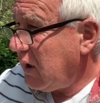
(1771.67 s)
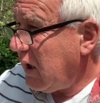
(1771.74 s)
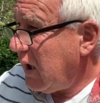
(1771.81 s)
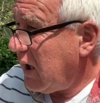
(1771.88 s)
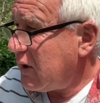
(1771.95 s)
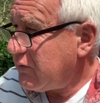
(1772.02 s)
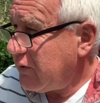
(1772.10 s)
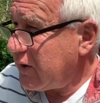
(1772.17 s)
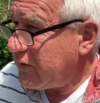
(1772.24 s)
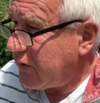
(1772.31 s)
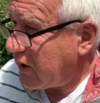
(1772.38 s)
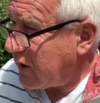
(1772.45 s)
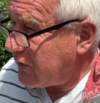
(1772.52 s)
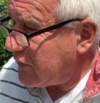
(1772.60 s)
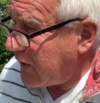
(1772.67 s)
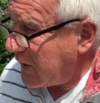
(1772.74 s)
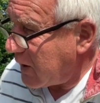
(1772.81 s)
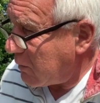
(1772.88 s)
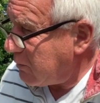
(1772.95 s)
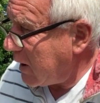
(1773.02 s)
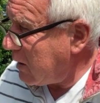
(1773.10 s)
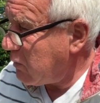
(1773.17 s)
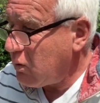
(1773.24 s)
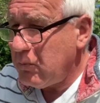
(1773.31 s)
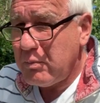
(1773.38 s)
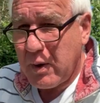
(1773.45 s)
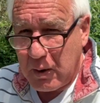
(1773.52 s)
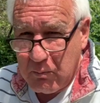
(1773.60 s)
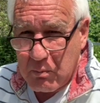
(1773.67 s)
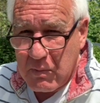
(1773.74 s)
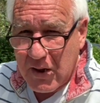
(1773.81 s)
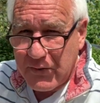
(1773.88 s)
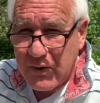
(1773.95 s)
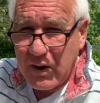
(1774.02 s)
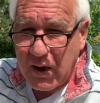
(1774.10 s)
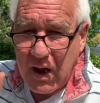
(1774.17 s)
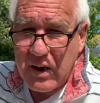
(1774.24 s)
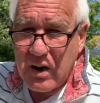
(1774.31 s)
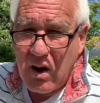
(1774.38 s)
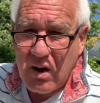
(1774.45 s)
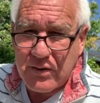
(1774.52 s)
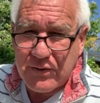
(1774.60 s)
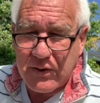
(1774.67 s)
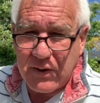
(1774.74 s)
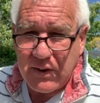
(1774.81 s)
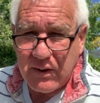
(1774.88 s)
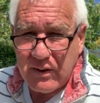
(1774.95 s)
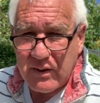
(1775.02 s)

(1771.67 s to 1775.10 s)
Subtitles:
there's things to consider. People mustn't get nasty.